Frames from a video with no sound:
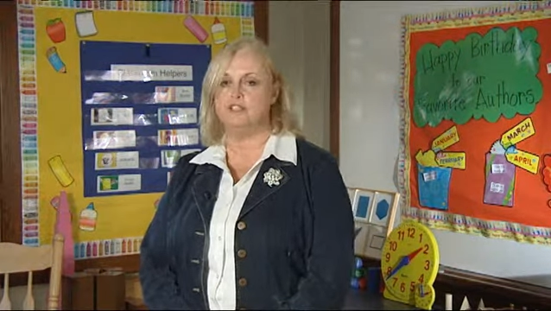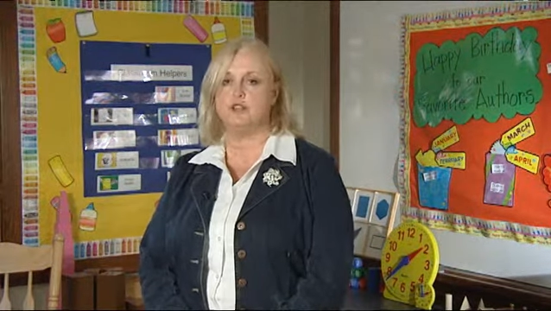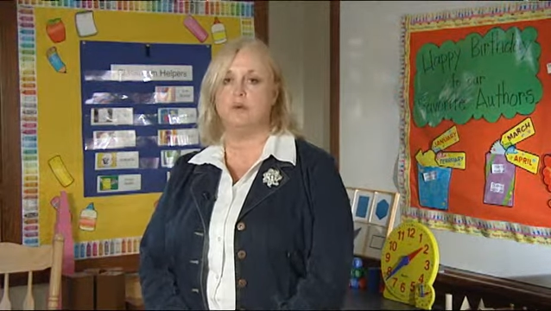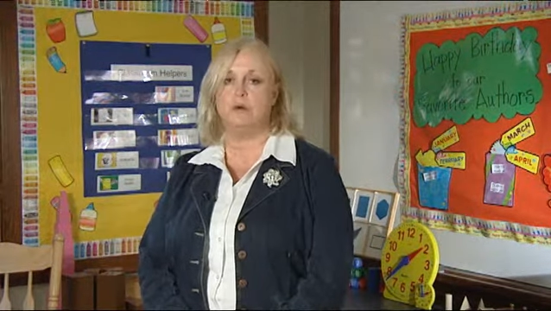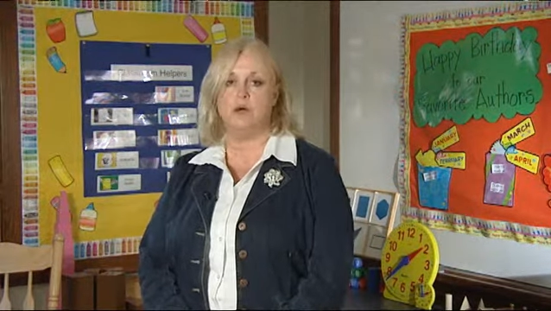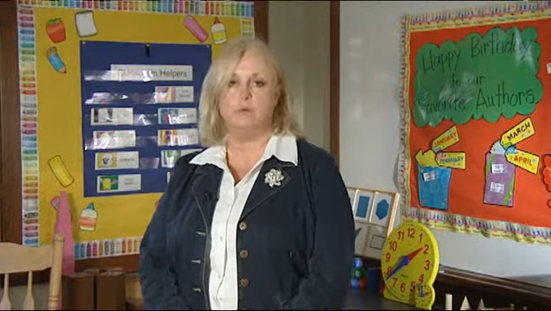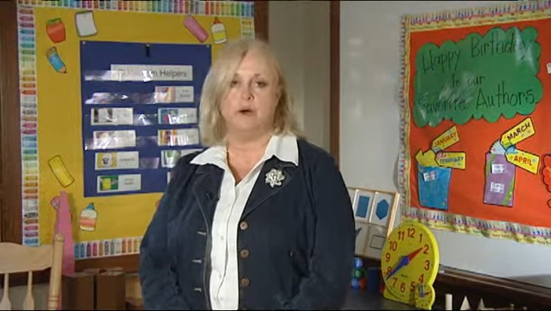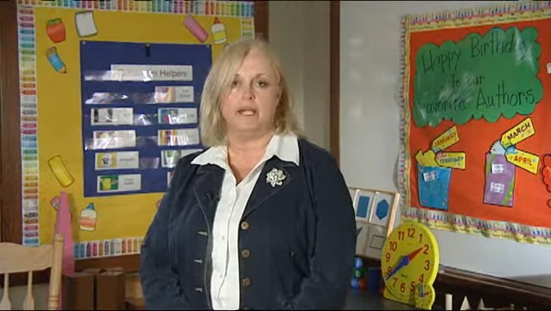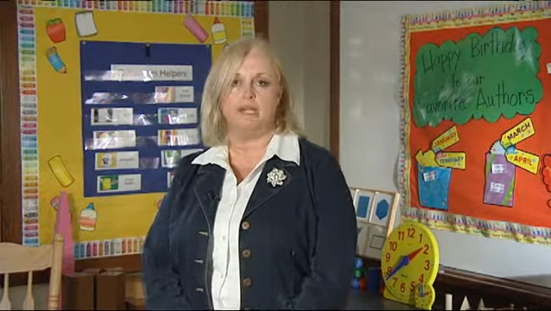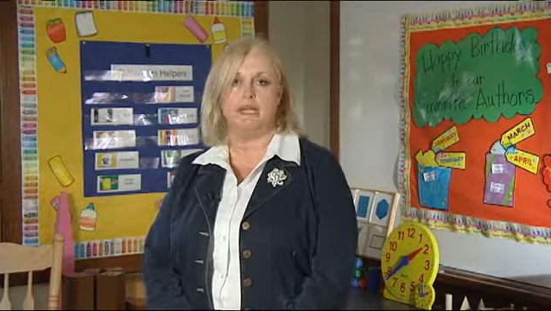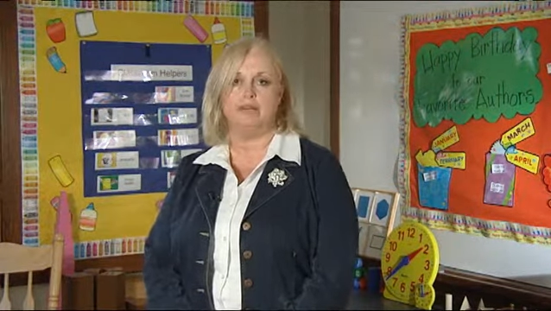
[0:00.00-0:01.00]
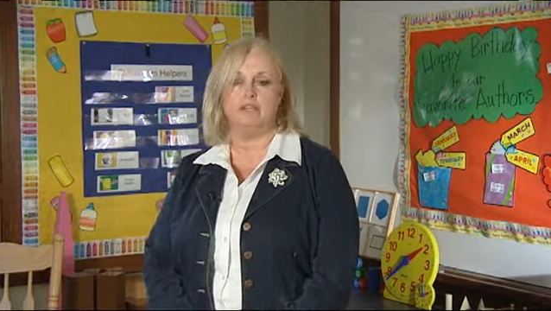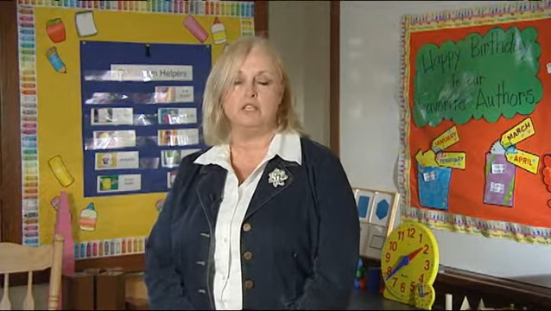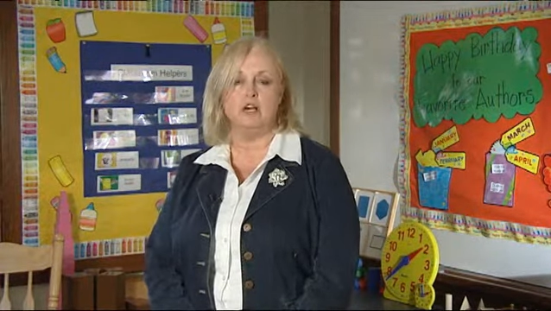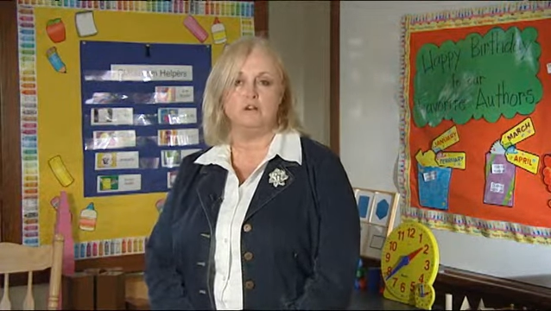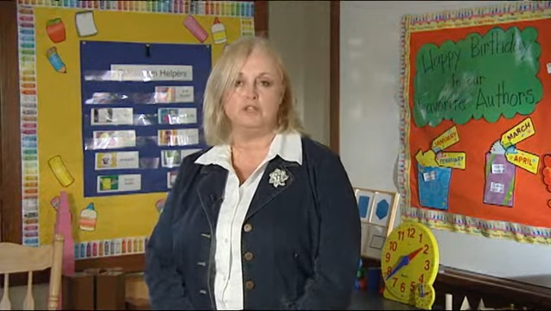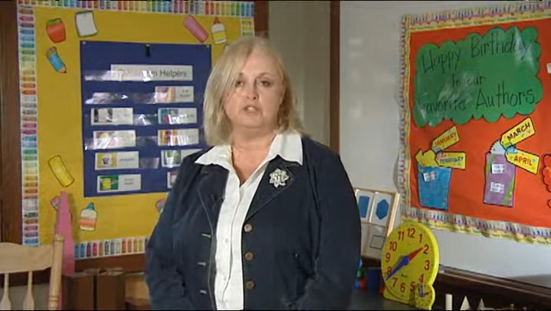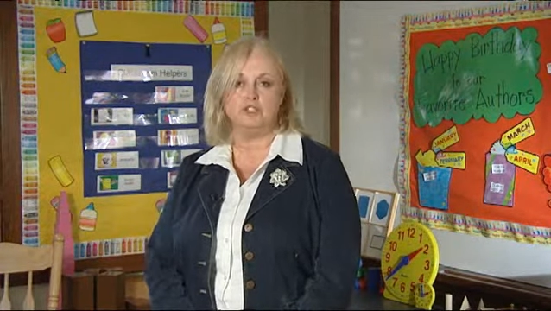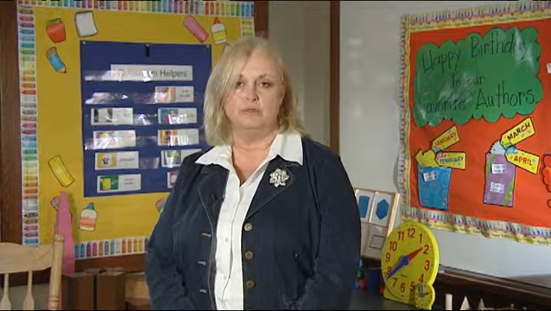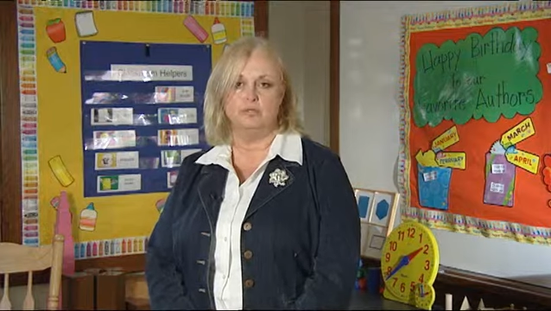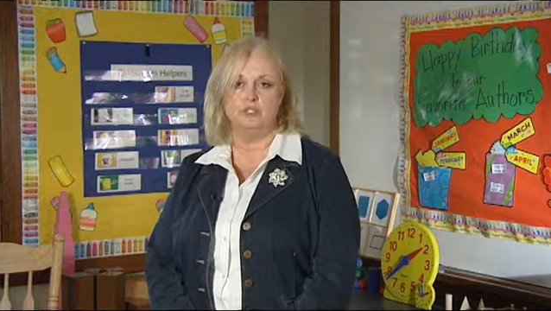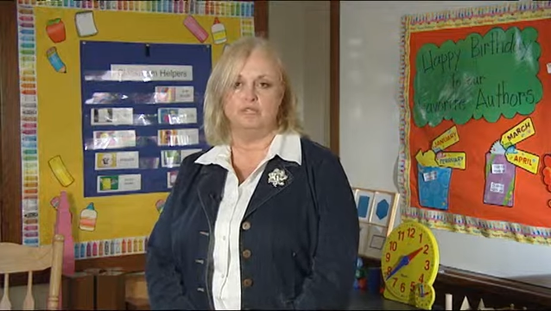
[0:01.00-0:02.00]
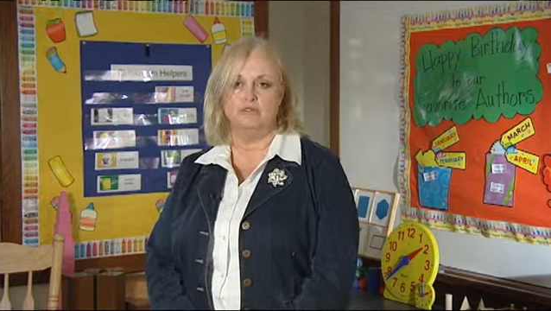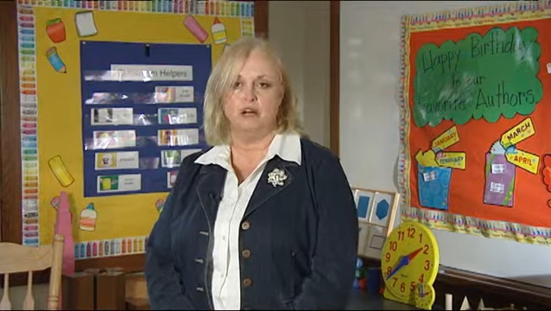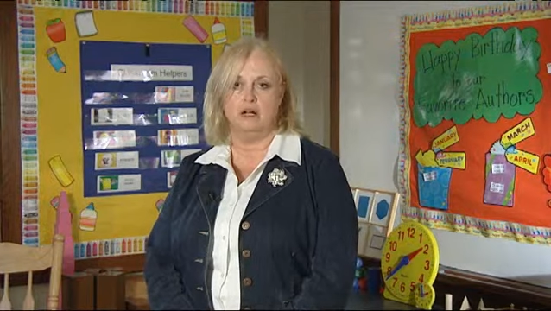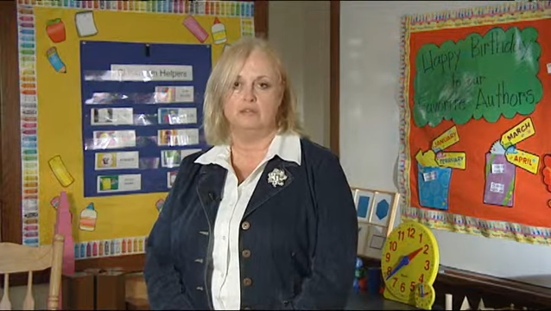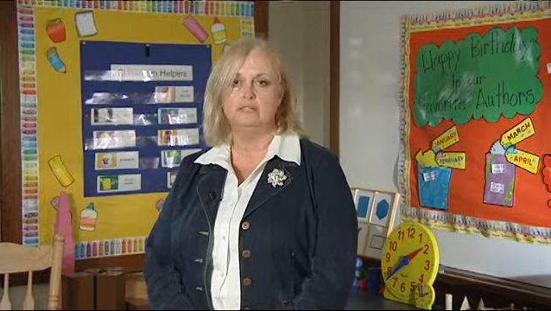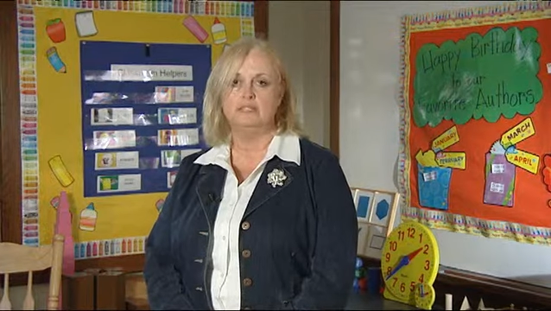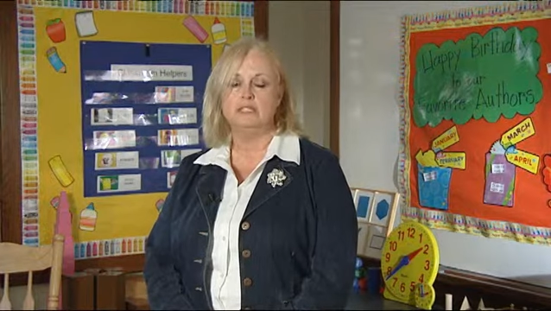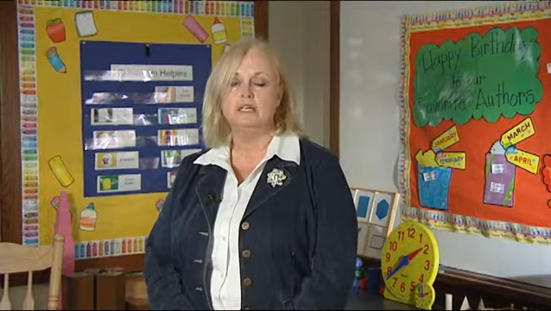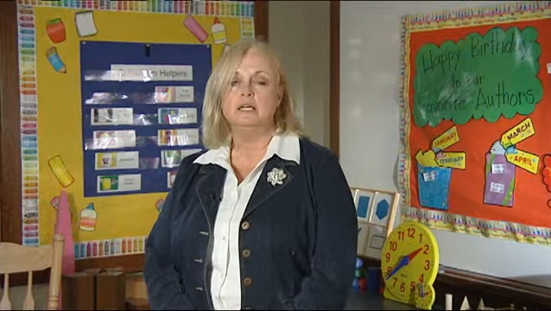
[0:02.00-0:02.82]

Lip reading: It's a great way to get the younger students involved